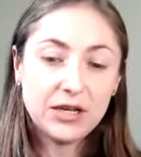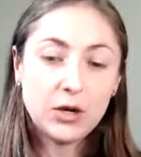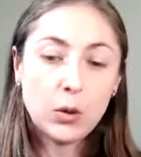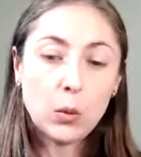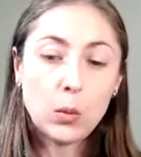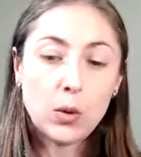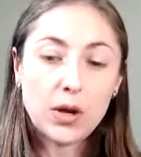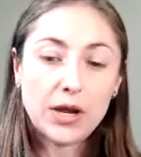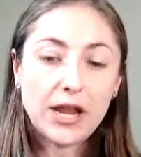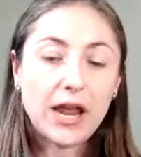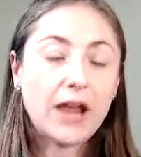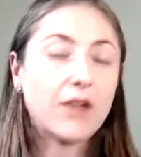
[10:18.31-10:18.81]

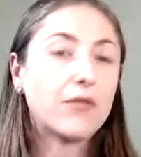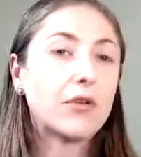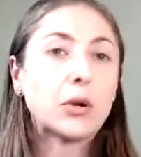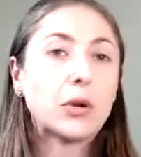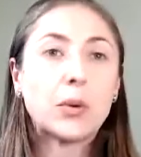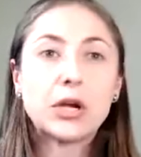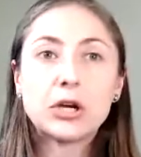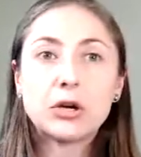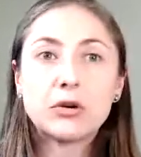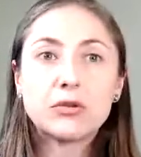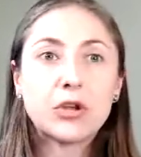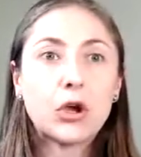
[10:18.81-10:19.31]
when
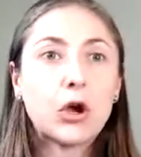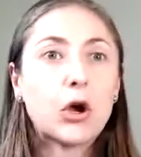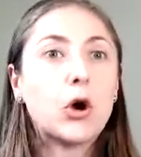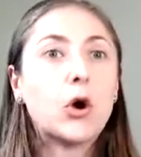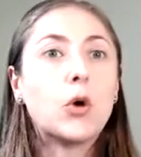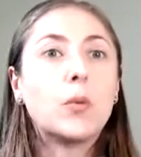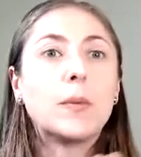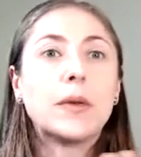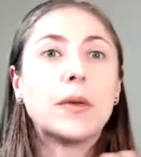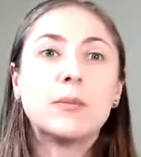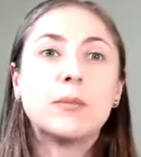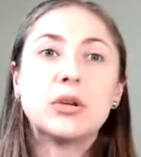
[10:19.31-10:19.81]
everyone goes
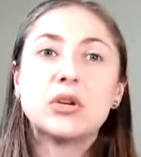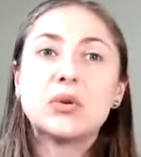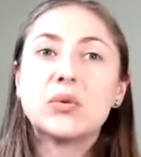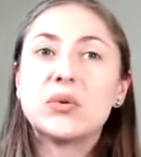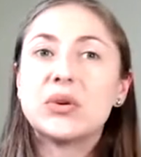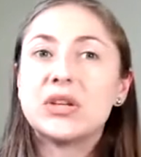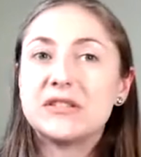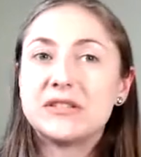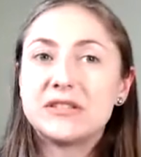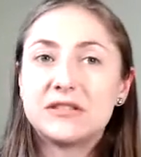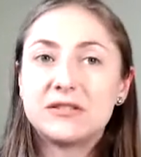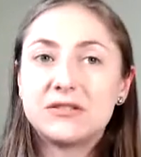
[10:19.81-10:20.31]
home in
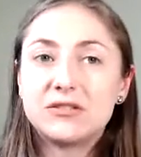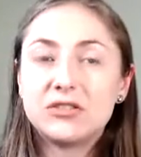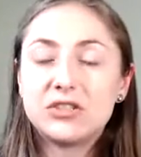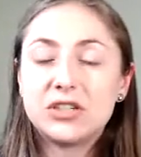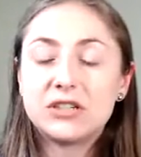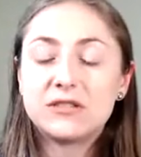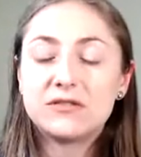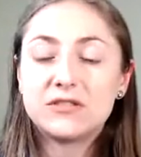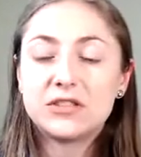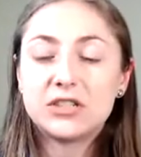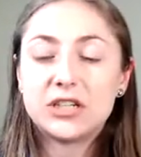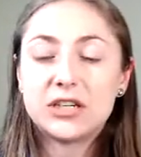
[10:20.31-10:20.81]
between
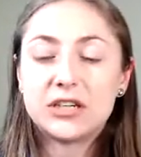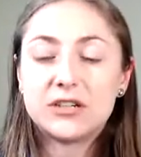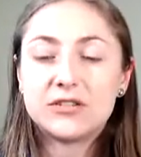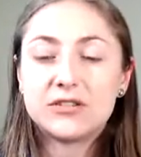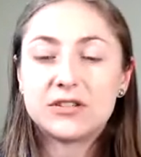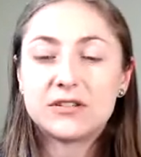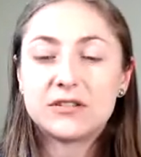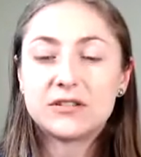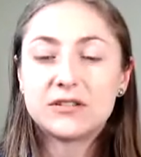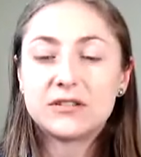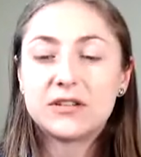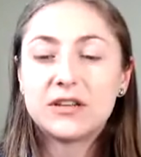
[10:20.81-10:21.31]
shift
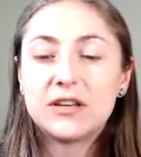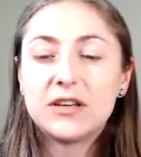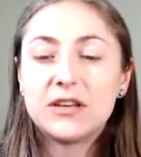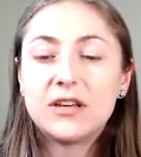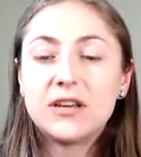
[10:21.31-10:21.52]
changes.